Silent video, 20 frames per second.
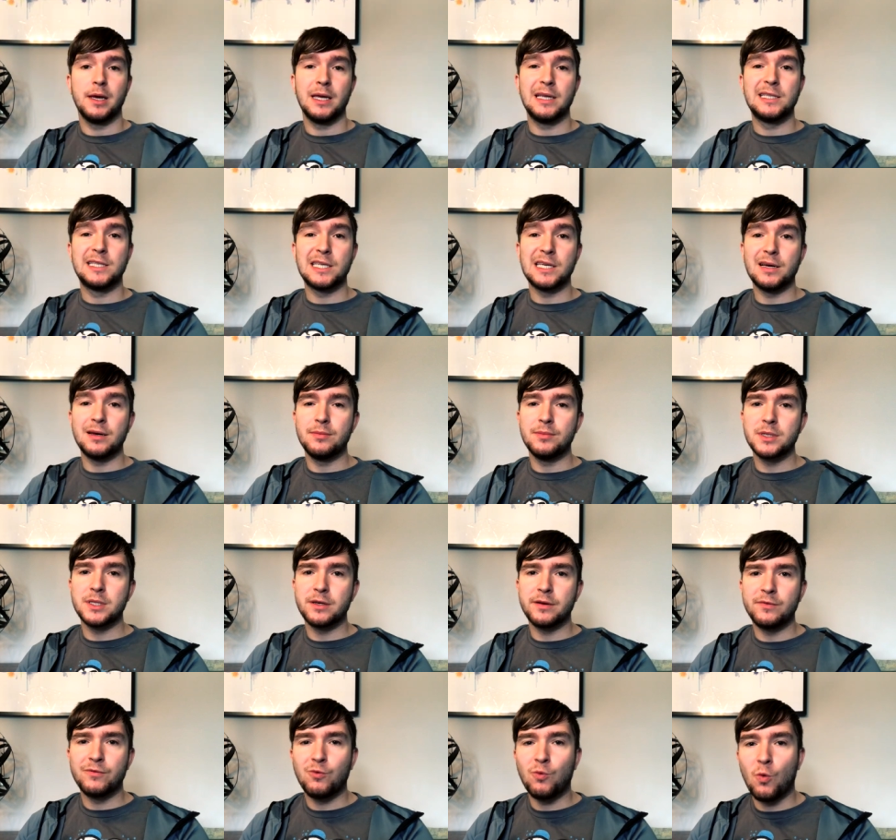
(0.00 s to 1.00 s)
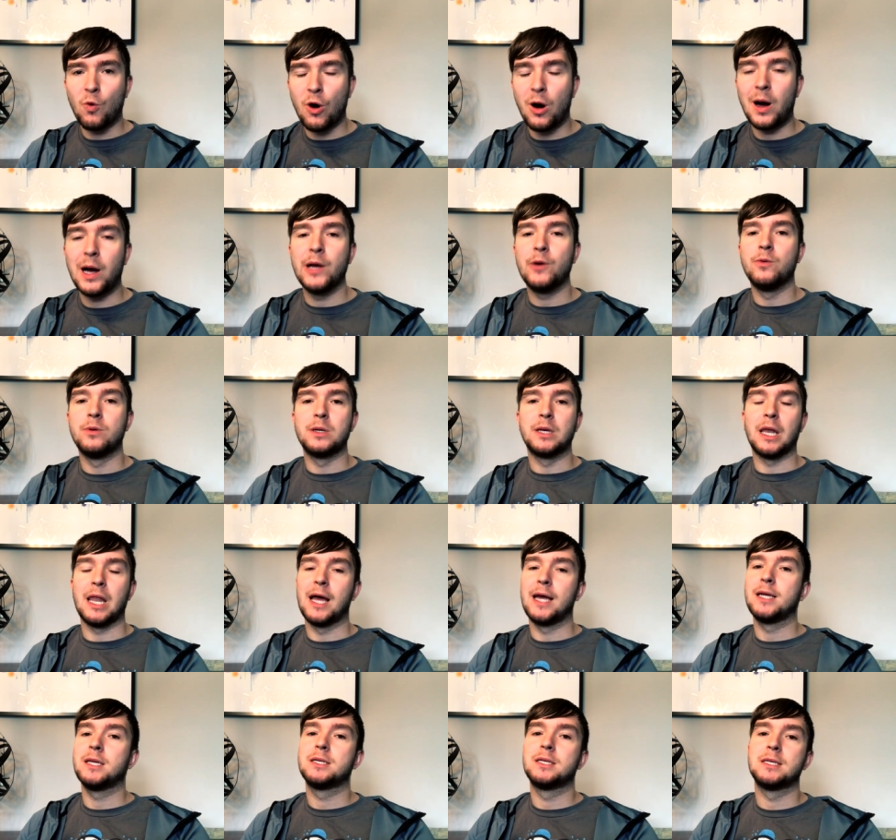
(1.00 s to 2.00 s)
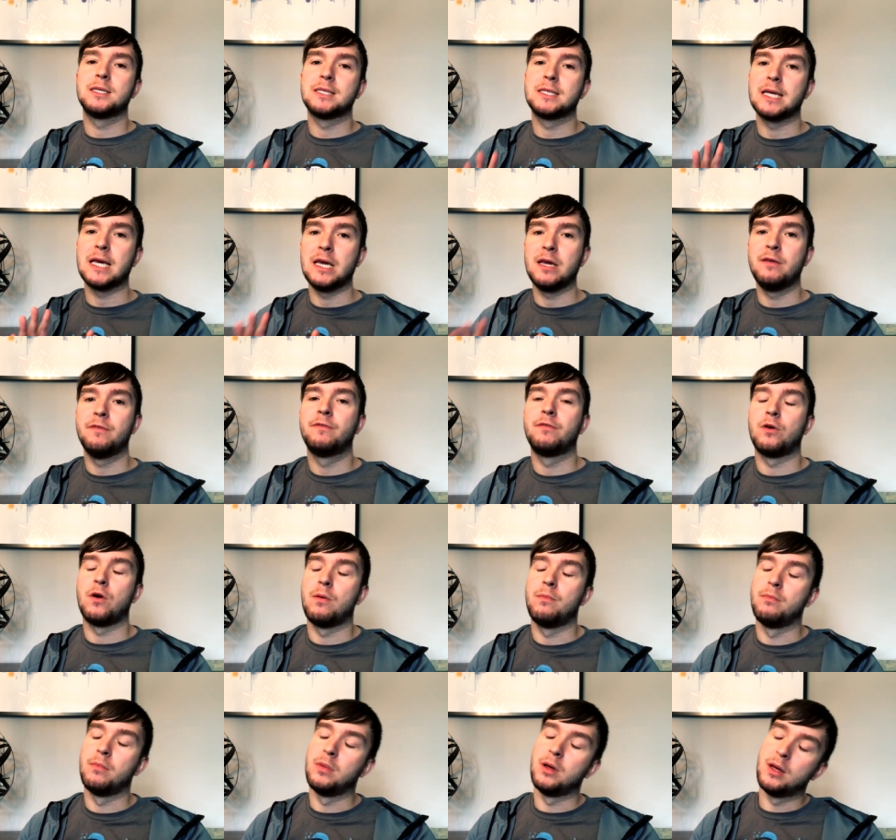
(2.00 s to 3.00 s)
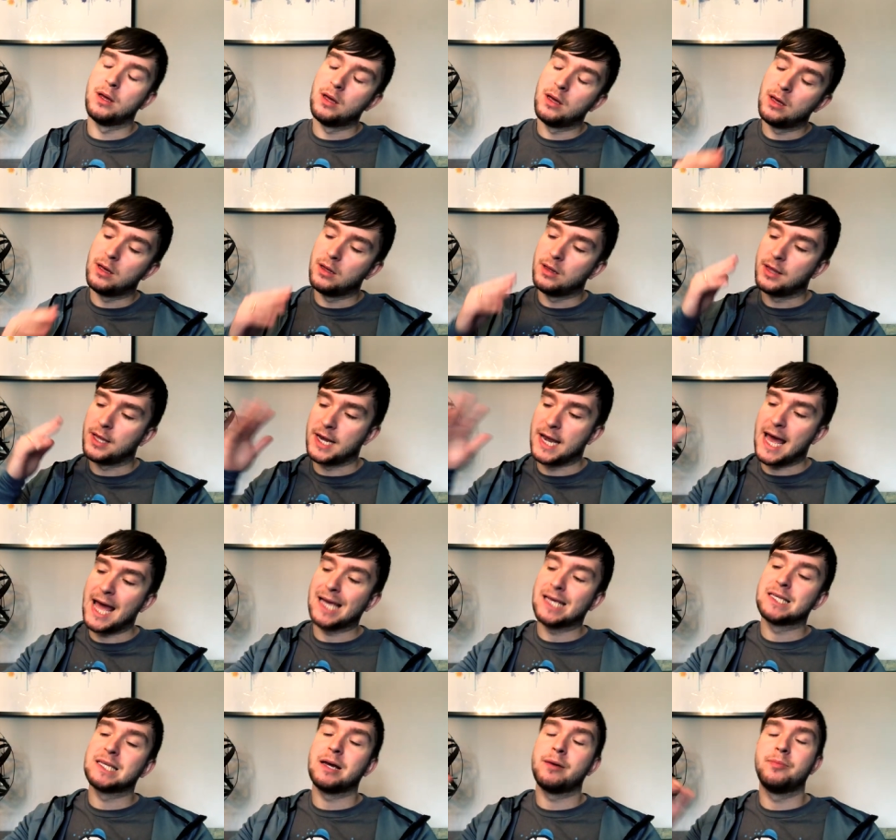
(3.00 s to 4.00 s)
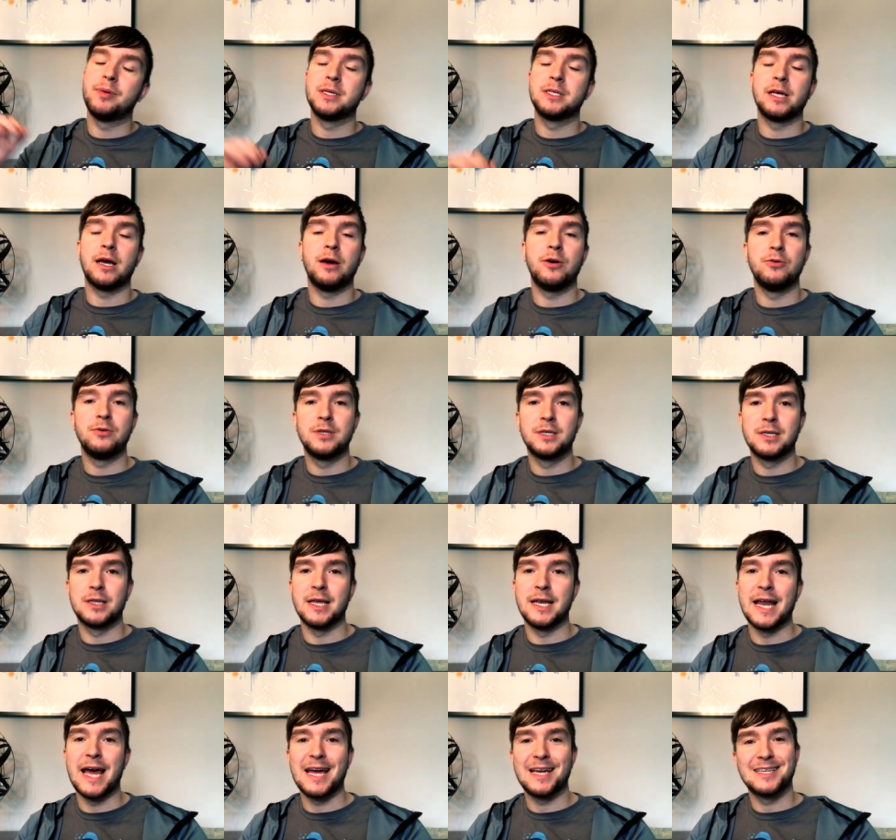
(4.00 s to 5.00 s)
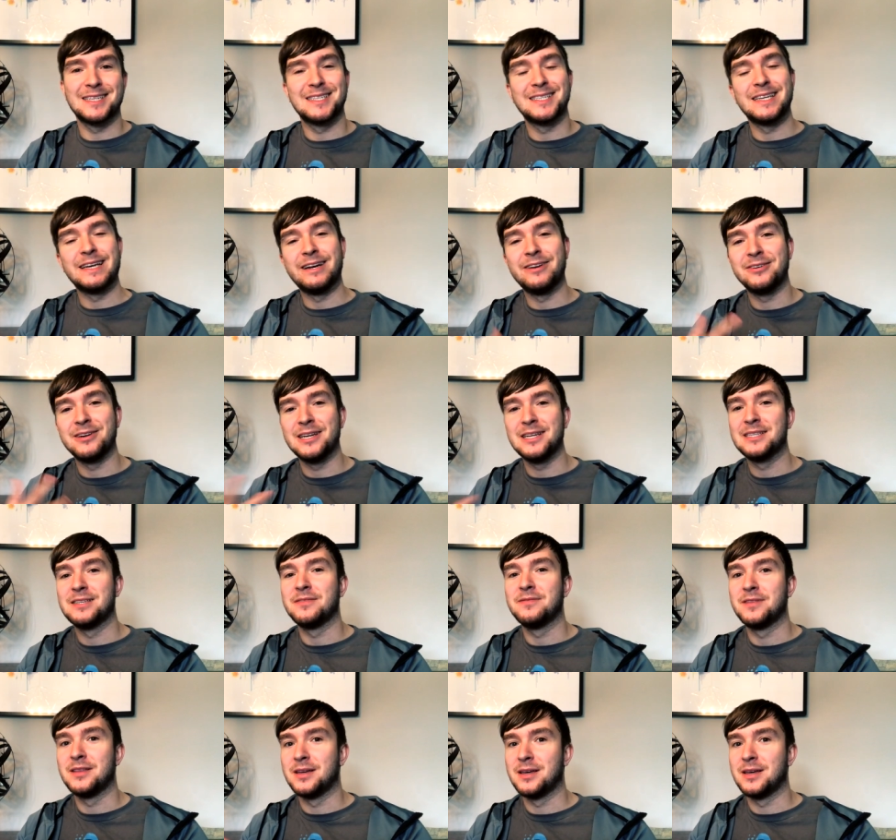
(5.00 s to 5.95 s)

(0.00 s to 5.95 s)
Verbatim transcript: In terms of what I would like to see from the next episodes, the next series of